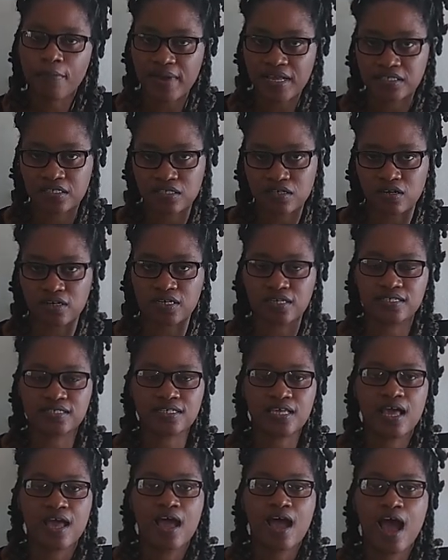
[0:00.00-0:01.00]

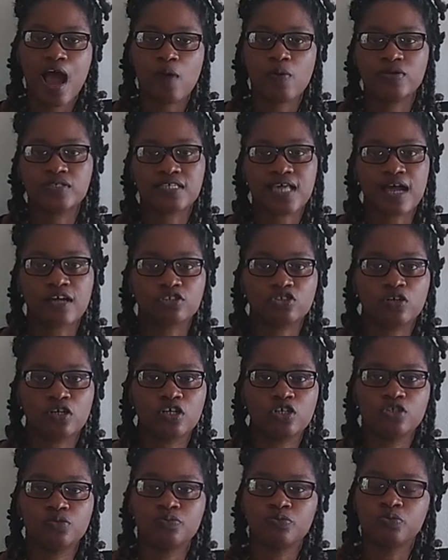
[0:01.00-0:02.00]
studies, I was
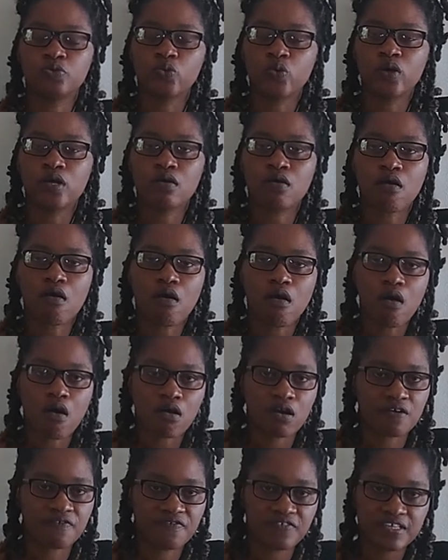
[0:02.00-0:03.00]
actually doing
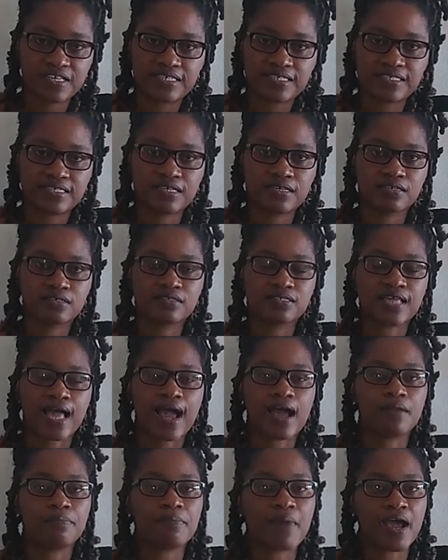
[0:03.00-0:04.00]
all of these things
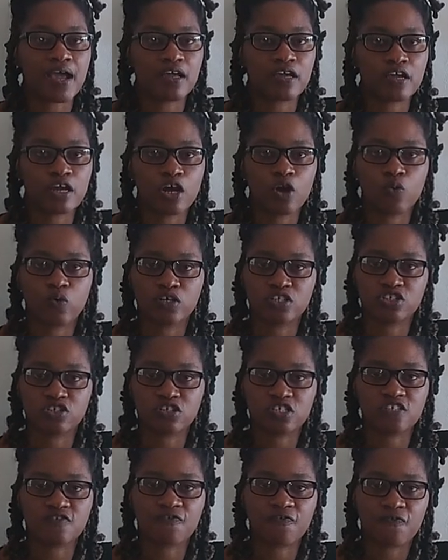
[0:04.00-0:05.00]
and my hair was
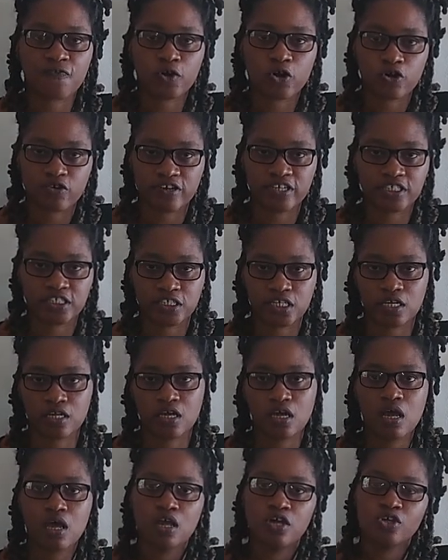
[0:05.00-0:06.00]
just flourishing.
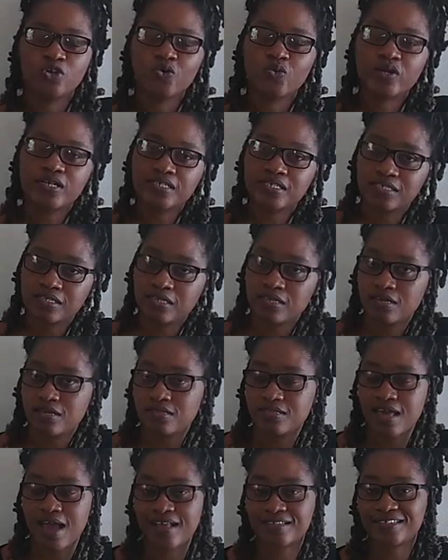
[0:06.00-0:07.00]
You will see
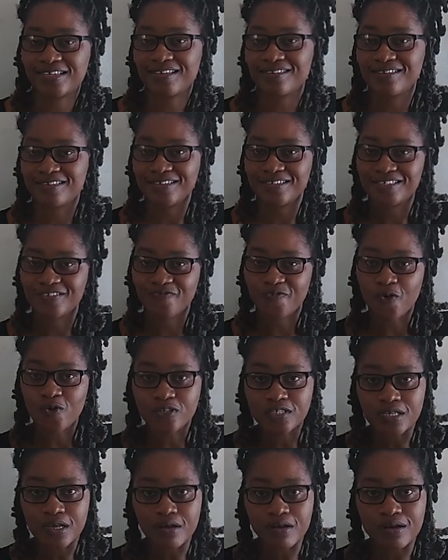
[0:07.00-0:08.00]
that in these
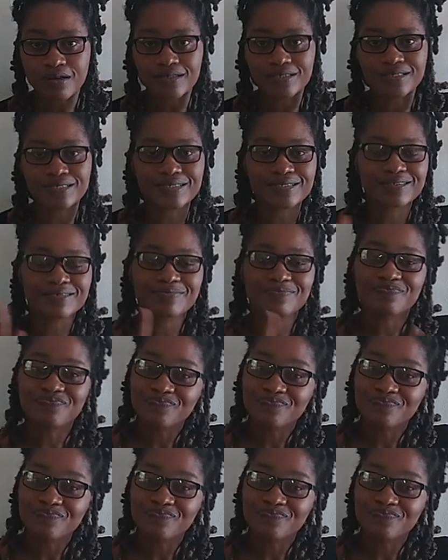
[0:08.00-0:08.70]
photos.